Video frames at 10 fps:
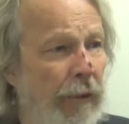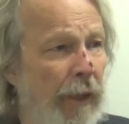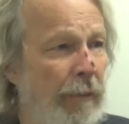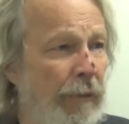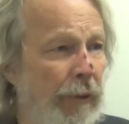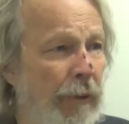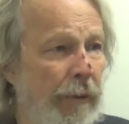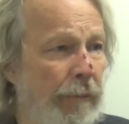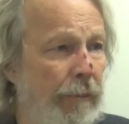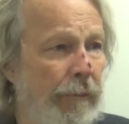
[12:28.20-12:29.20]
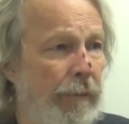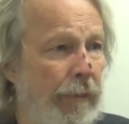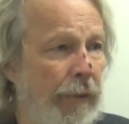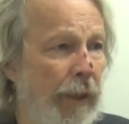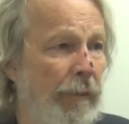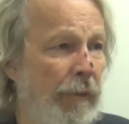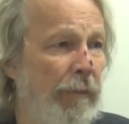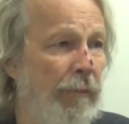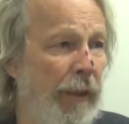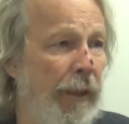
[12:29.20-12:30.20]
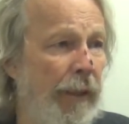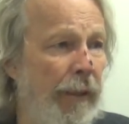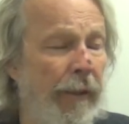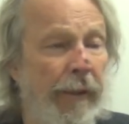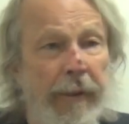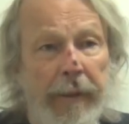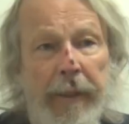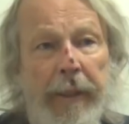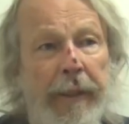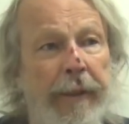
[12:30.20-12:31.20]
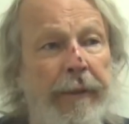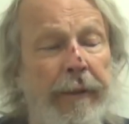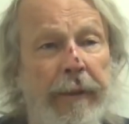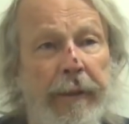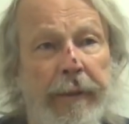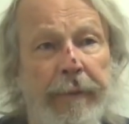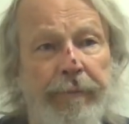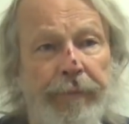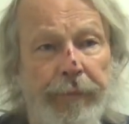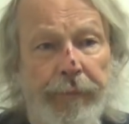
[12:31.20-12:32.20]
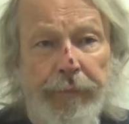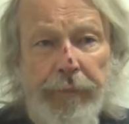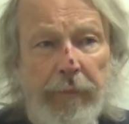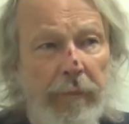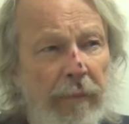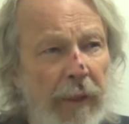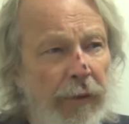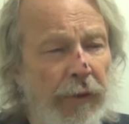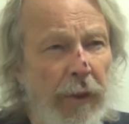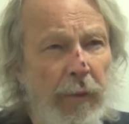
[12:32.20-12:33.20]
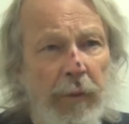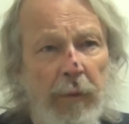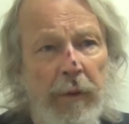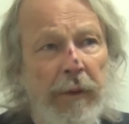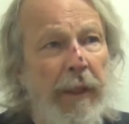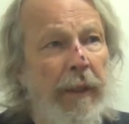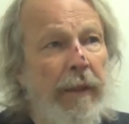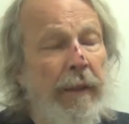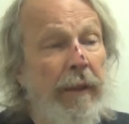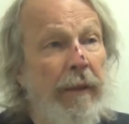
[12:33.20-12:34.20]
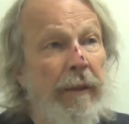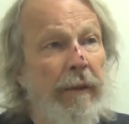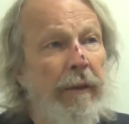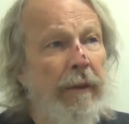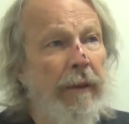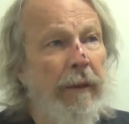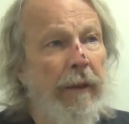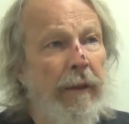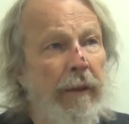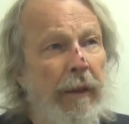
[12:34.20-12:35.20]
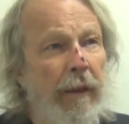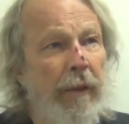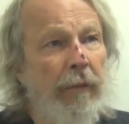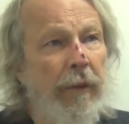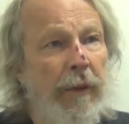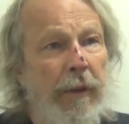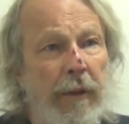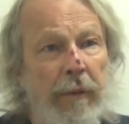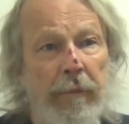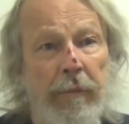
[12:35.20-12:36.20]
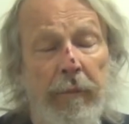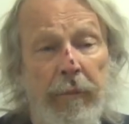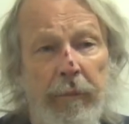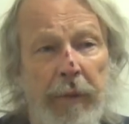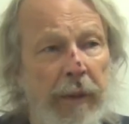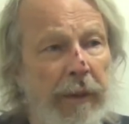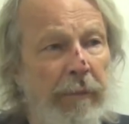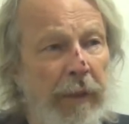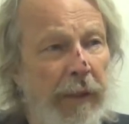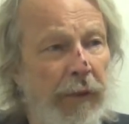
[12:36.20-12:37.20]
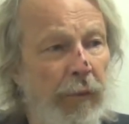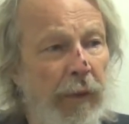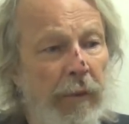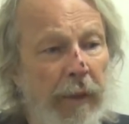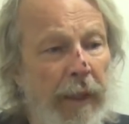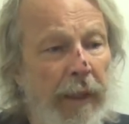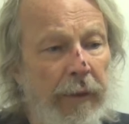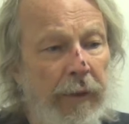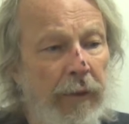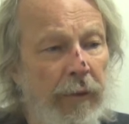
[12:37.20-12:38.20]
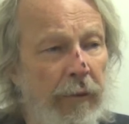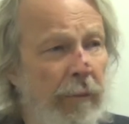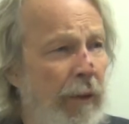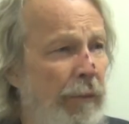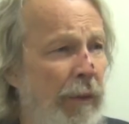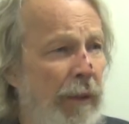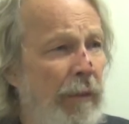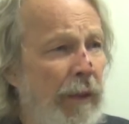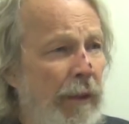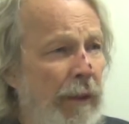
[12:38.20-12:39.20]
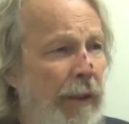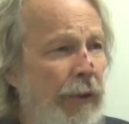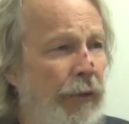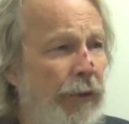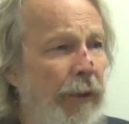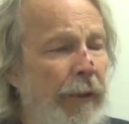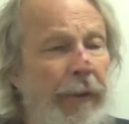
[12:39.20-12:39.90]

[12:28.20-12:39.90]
dumb as a dumb can be, and uh, so we worked out a deal with the building manager where we're at to do a month by month lease.